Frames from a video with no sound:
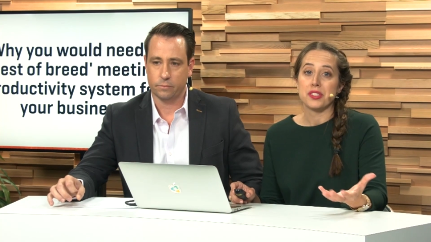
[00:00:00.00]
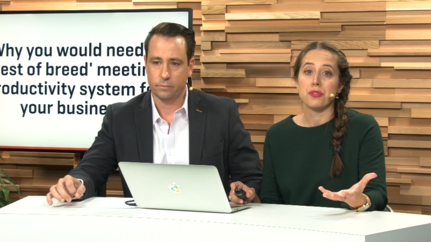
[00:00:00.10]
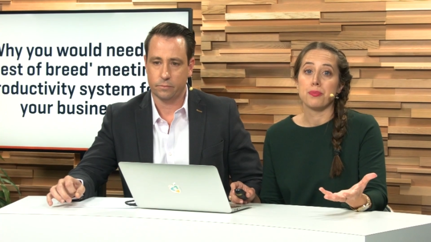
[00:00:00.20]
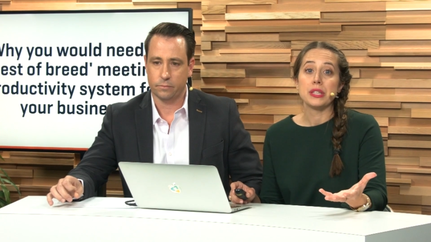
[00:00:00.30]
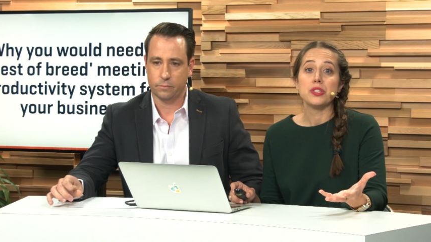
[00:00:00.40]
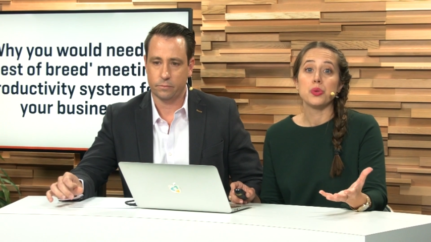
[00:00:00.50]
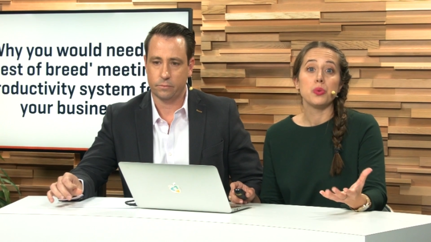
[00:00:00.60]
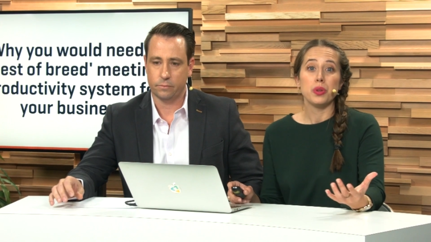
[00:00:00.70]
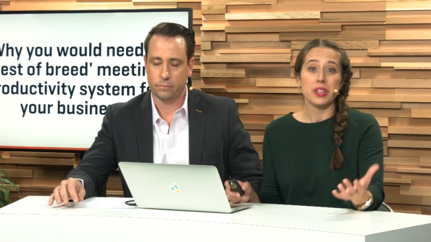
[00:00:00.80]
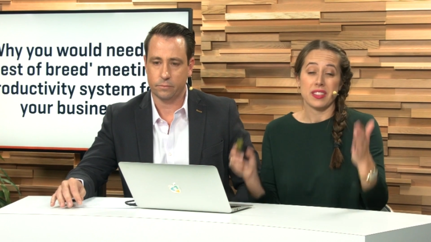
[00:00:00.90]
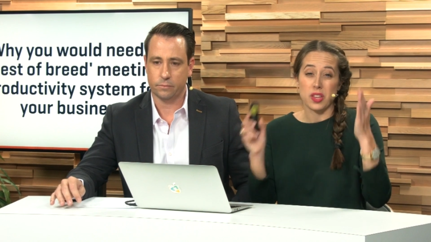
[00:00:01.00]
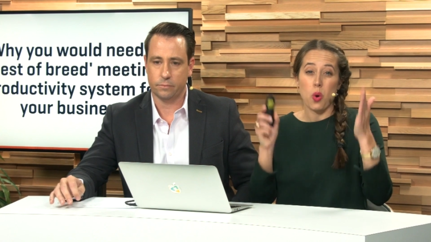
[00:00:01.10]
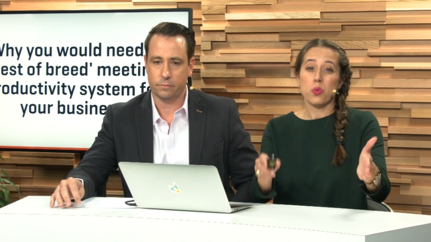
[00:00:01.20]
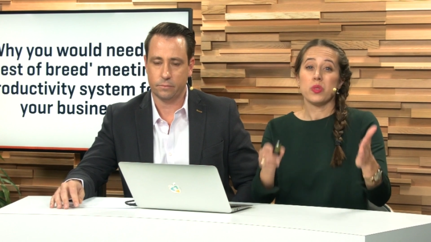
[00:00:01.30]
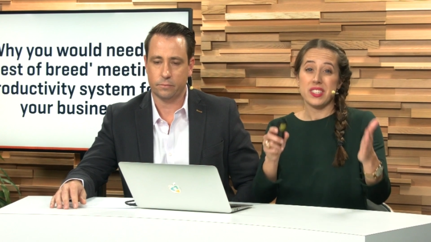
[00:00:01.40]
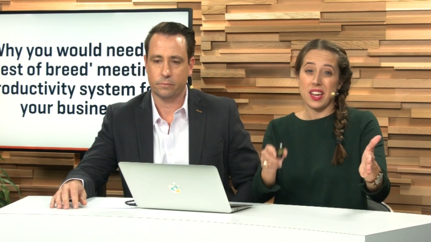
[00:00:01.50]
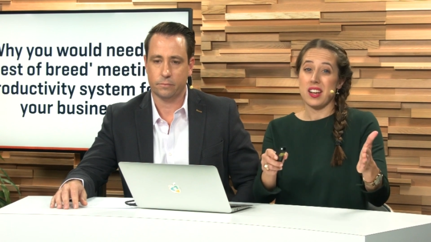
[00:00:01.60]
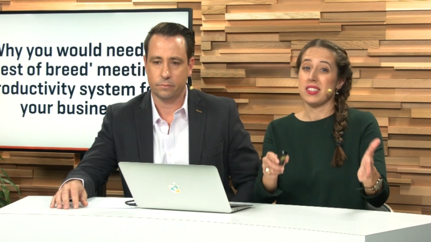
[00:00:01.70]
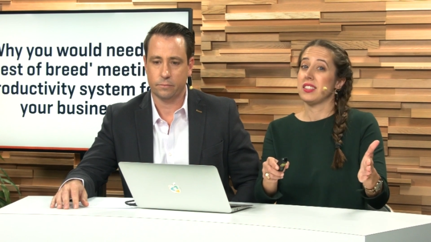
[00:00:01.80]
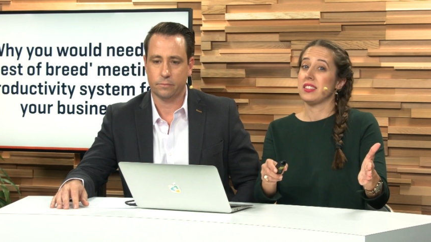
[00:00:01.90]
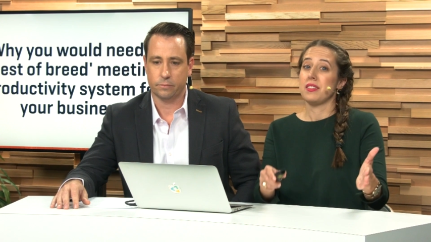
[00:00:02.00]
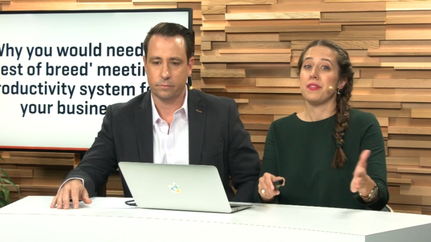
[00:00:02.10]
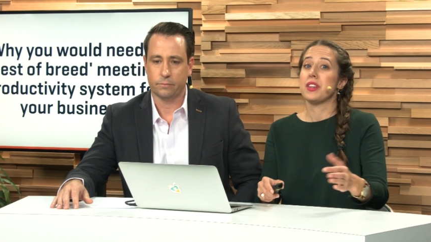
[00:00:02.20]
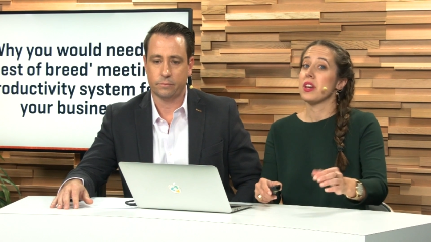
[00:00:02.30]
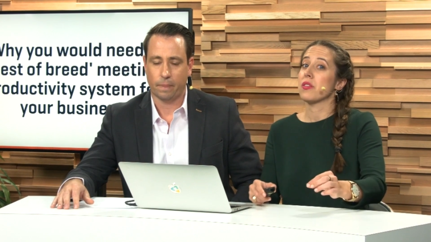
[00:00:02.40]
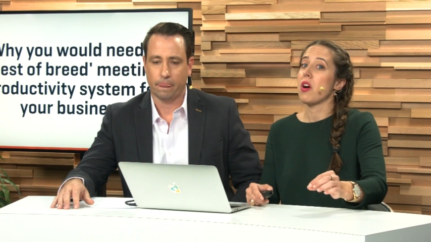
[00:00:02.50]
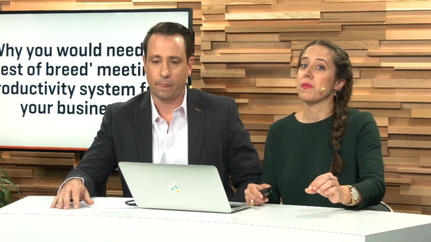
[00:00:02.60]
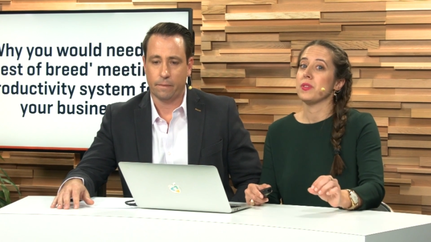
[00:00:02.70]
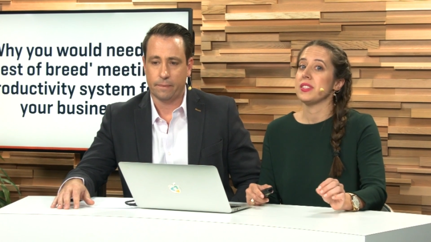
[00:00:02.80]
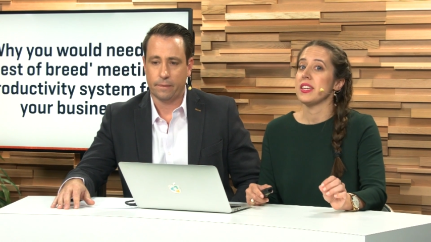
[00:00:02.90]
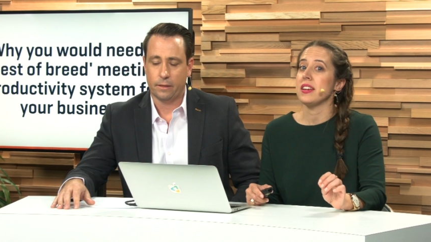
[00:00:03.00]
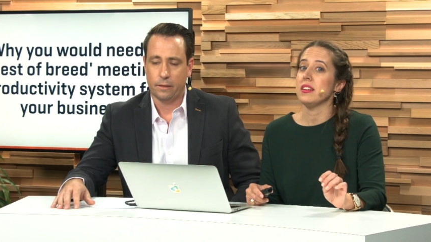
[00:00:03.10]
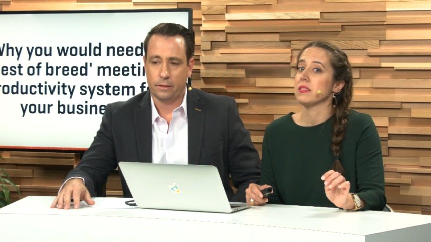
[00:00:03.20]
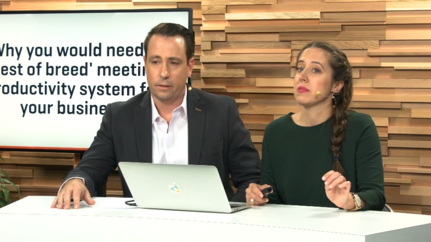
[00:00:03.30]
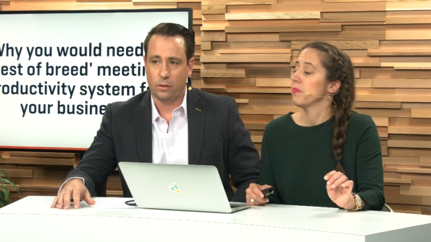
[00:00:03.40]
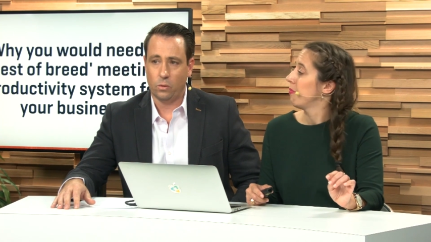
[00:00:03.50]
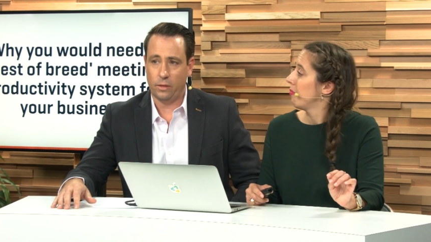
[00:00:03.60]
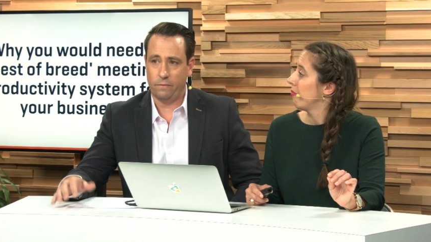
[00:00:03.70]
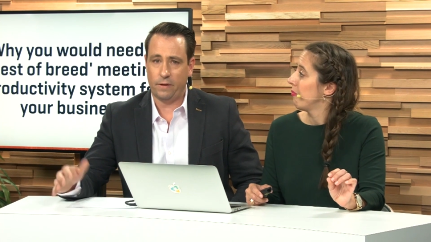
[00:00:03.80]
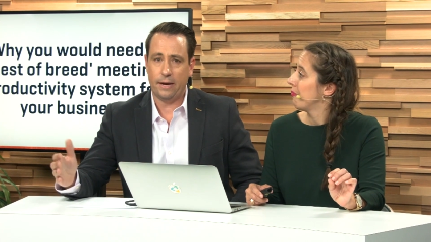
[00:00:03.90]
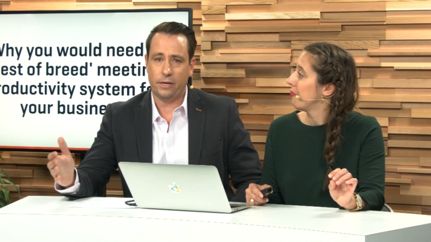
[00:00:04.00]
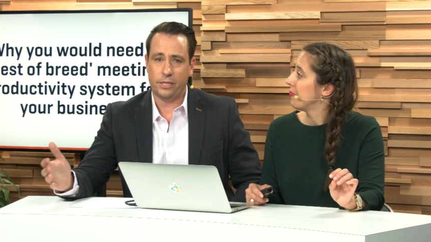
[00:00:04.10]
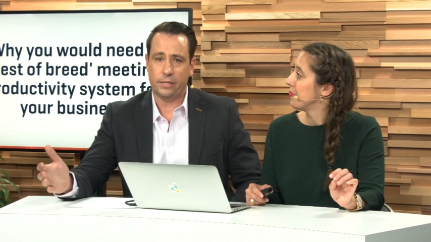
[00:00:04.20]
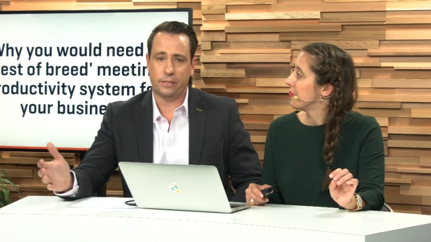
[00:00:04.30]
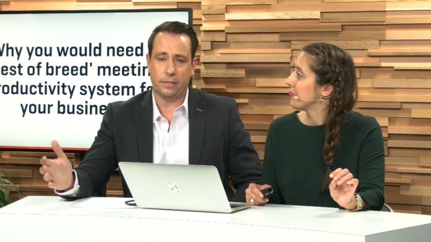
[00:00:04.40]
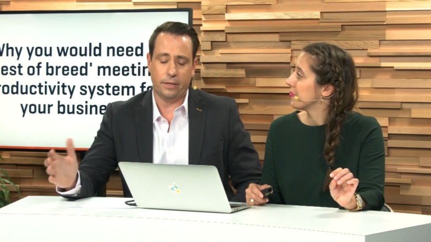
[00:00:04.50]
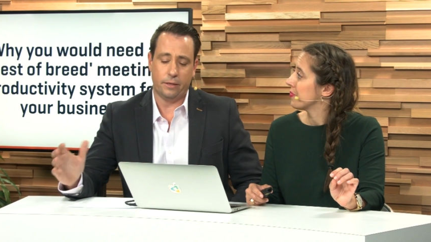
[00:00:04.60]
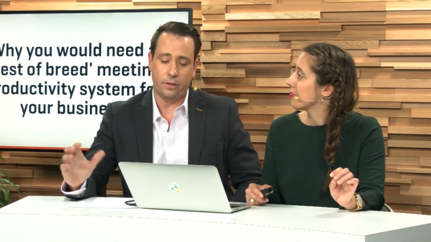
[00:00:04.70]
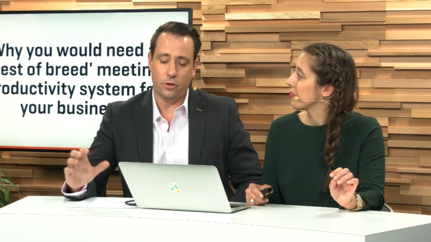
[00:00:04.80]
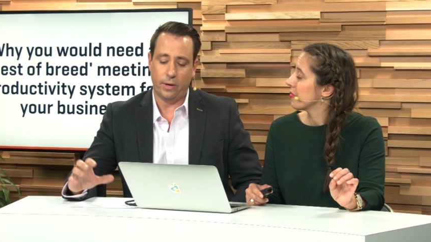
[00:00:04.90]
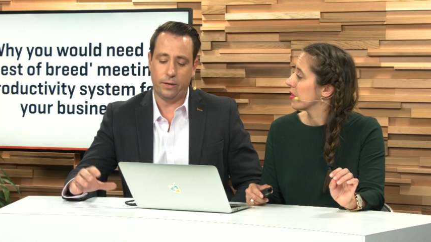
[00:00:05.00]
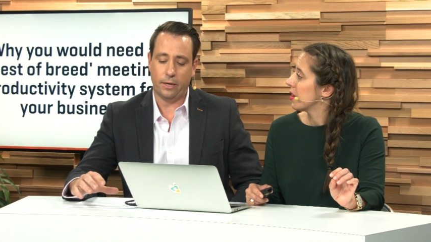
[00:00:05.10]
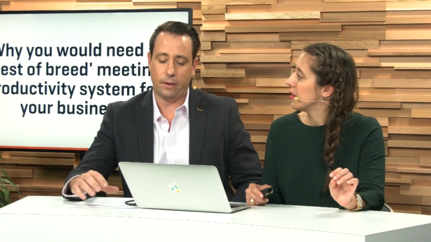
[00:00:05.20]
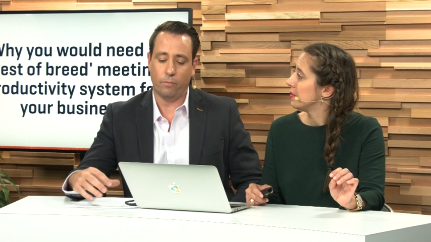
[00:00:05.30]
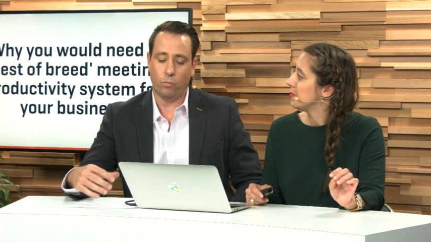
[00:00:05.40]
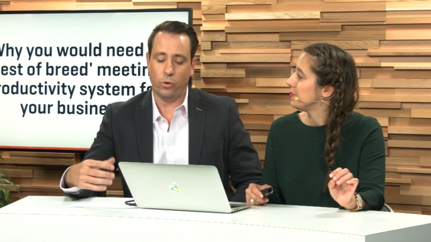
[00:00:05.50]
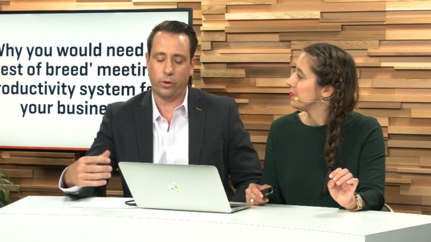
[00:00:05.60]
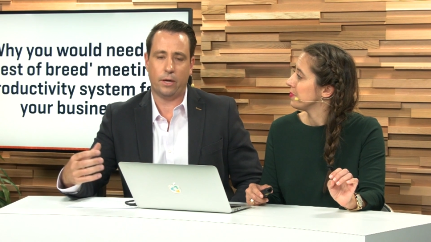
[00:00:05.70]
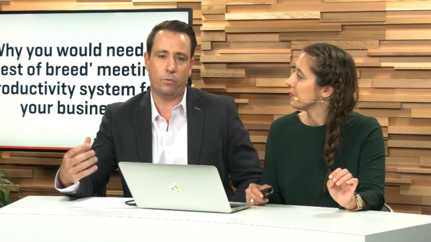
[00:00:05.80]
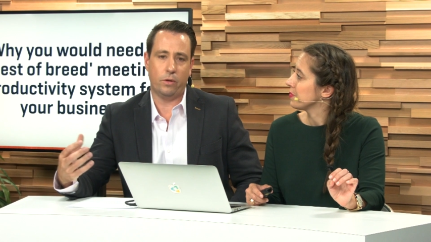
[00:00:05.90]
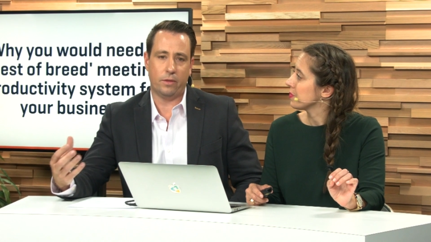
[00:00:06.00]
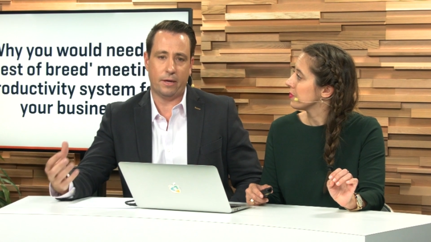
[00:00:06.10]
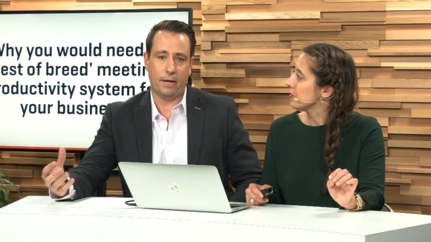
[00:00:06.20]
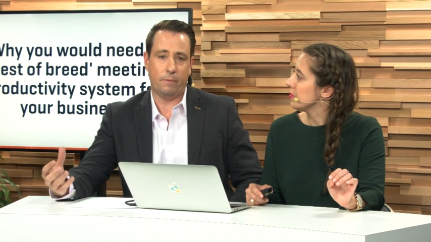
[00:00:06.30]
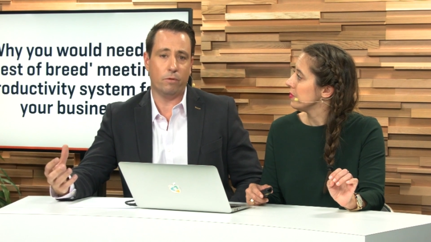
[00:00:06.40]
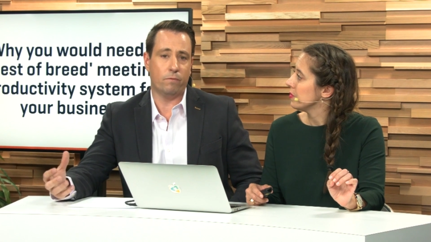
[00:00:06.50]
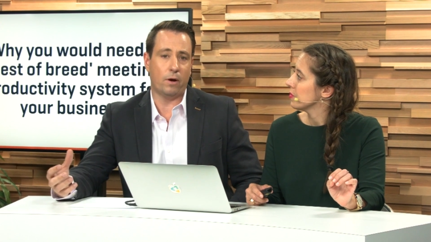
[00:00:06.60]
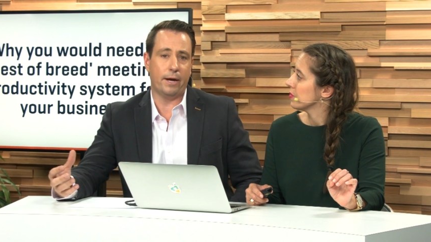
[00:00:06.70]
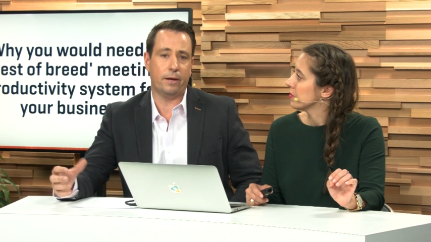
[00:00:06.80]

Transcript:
Speaker 1: of breed tool like that only does video conferencing?
Speaker 2: Well, the advantage is that you end up working with a provider